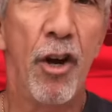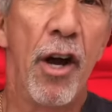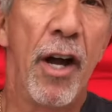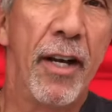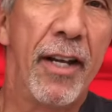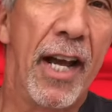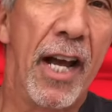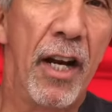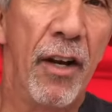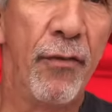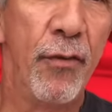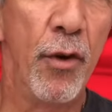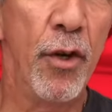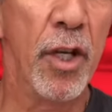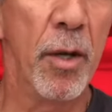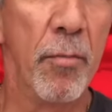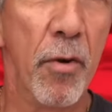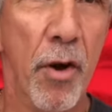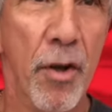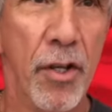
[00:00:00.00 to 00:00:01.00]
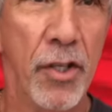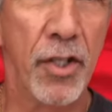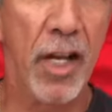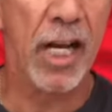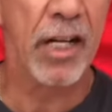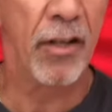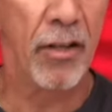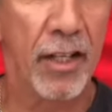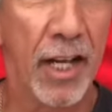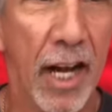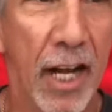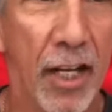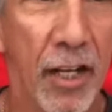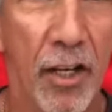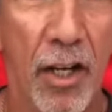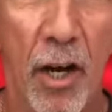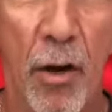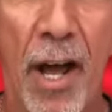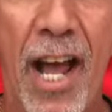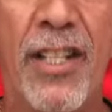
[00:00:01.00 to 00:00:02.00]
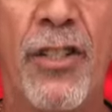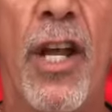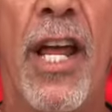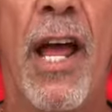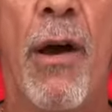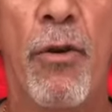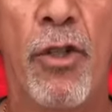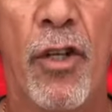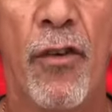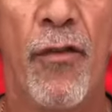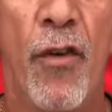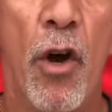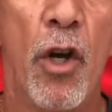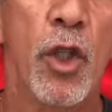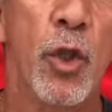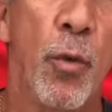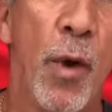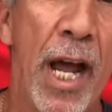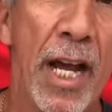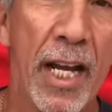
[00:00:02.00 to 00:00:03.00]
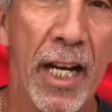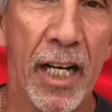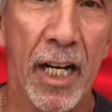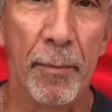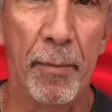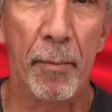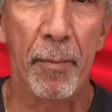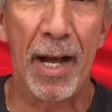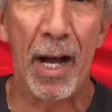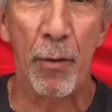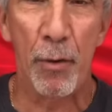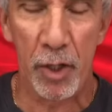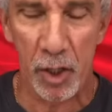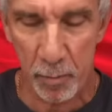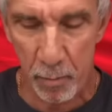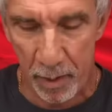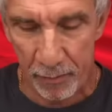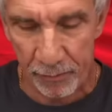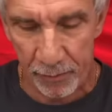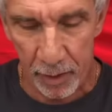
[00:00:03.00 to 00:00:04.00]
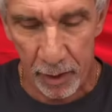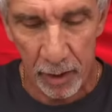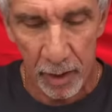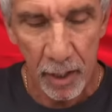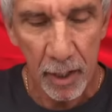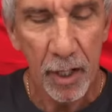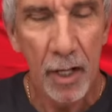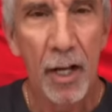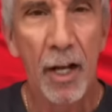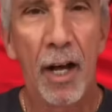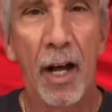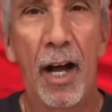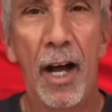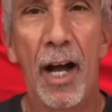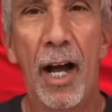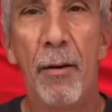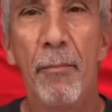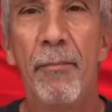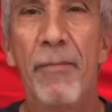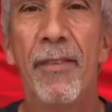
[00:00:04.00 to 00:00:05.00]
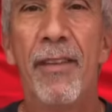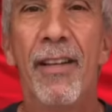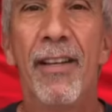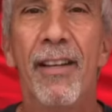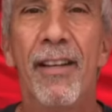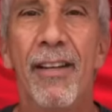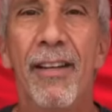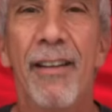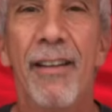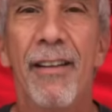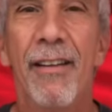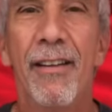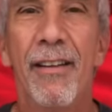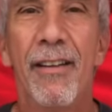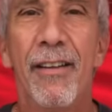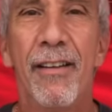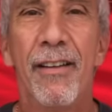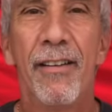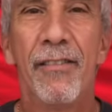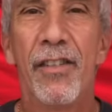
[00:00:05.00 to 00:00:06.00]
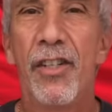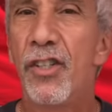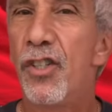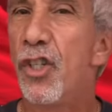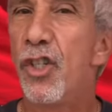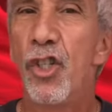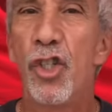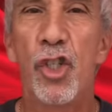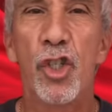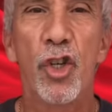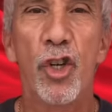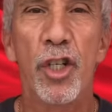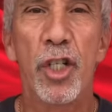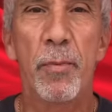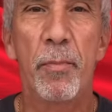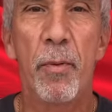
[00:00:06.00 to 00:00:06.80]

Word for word: California motorcycle guy, you know. A, that was a Volkswagen coming by with his muffler. Um, this isn't as good as